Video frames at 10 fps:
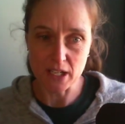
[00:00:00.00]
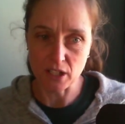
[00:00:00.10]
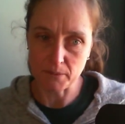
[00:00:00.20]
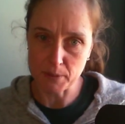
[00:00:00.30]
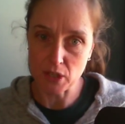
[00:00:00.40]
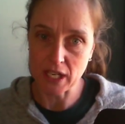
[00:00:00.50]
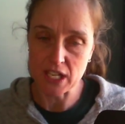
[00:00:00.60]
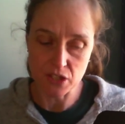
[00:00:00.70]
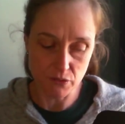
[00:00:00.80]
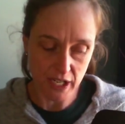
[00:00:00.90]

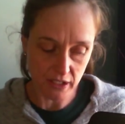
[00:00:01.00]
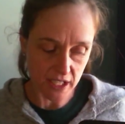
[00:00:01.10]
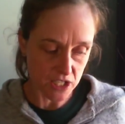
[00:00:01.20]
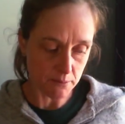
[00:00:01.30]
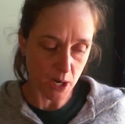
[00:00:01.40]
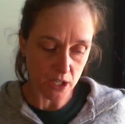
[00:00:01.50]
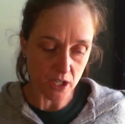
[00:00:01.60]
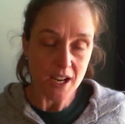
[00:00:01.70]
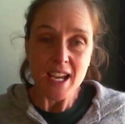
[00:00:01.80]
communication regulation partner,